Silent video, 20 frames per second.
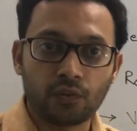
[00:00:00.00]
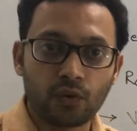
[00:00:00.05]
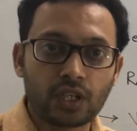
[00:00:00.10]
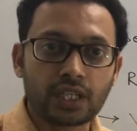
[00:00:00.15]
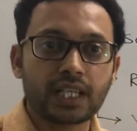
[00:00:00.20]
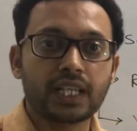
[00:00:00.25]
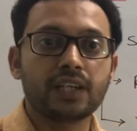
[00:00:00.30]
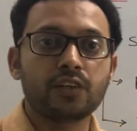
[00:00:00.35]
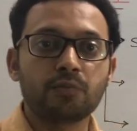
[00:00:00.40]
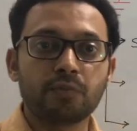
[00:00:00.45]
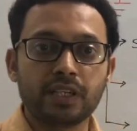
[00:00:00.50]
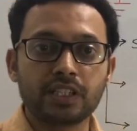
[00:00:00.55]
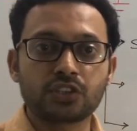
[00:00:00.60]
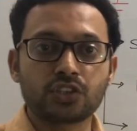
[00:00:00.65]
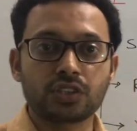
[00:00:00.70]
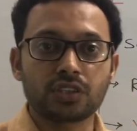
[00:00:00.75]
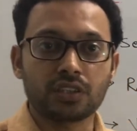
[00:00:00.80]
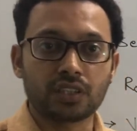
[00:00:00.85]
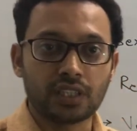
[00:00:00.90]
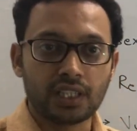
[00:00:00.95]
What I have
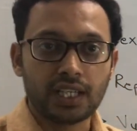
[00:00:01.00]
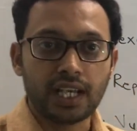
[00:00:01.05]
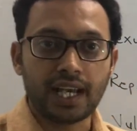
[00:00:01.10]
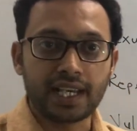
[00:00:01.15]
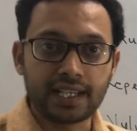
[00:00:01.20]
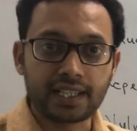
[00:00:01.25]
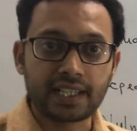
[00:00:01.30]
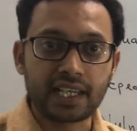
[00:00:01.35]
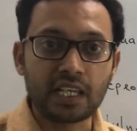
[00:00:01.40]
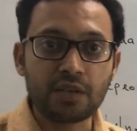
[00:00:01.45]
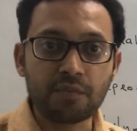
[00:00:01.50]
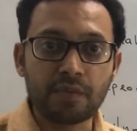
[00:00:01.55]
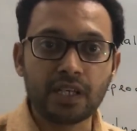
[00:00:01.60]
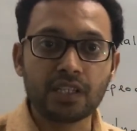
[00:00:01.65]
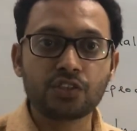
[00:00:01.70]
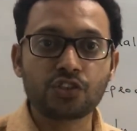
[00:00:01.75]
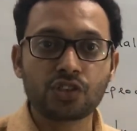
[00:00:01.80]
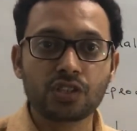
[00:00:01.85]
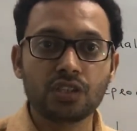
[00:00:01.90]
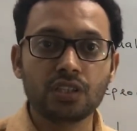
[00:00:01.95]
mentioned, I again
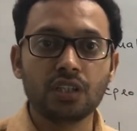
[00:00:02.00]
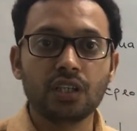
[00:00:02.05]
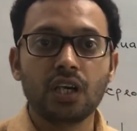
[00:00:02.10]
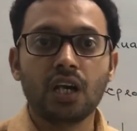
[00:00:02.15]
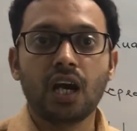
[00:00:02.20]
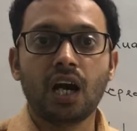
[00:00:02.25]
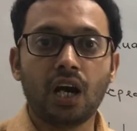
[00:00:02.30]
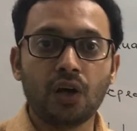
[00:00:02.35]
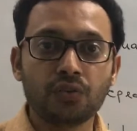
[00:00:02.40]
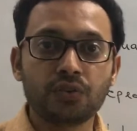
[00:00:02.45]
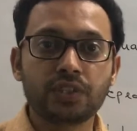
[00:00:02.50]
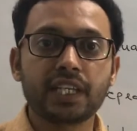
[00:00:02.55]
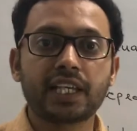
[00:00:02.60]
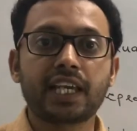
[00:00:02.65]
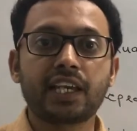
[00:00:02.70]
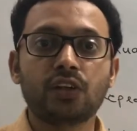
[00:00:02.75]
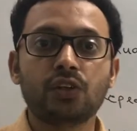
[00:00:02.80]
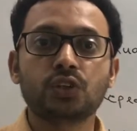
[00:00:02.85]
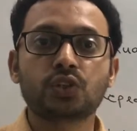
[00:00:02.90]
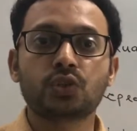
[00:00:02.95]
mentioned how they
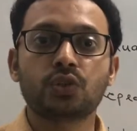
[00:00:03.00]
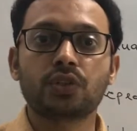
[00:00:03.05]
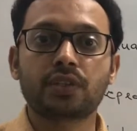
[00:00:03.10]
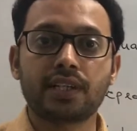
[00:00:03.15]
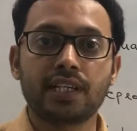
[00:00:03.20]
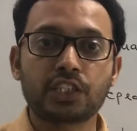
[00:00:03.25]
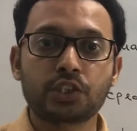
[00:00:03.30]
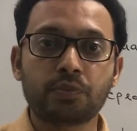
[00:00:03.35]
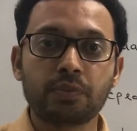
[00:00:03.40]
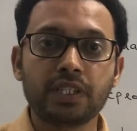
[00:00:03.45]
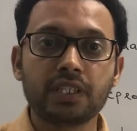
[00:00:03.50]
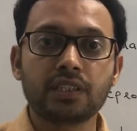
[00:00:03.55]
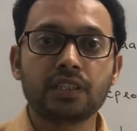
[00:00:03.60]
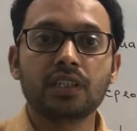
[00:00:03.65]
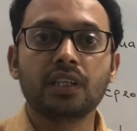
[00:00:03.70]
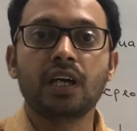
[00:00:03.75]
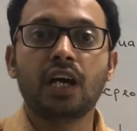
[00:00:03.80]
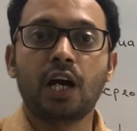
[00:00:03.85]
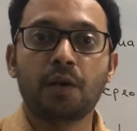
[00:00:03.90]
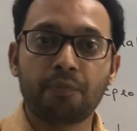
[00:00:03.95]
can also
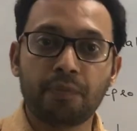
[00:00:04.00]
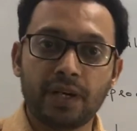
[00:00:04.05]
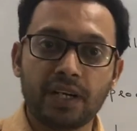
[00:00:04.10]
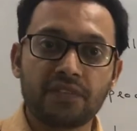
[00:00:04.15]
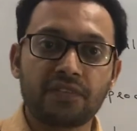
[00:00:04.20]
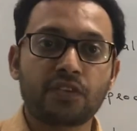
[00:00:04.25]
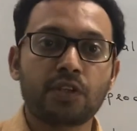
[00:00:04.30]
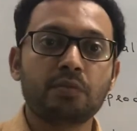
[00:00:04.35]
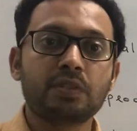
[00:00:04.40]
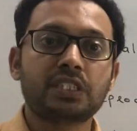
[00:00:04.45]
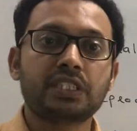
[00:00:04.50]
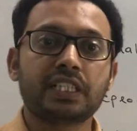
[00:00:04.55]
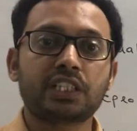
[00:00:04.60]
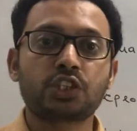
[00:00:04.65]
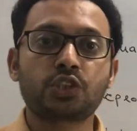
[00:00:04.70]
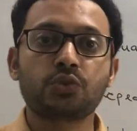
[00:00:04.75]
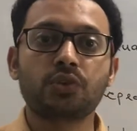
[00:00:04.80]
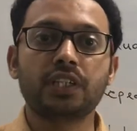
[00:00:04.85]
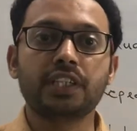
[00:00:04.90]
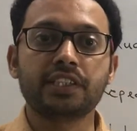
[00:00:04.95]
transmit apart from a
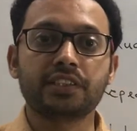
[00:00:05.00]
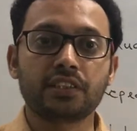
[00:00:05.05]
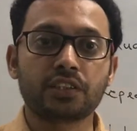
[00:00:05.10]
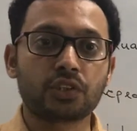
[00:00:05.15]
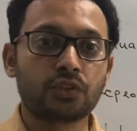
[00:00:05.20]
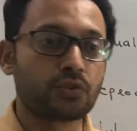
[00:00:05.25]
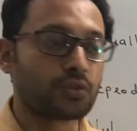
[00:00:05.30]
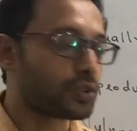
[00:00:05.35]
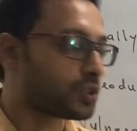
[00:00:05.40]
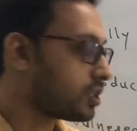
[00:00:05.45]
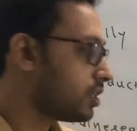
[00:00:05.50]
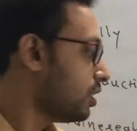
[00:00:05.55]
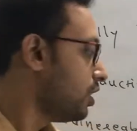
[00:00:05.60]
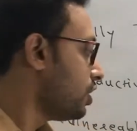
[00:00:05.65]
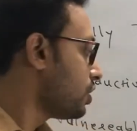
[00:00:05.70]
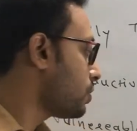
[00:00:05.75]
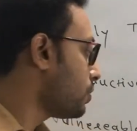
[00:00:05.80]
sexual intercourse.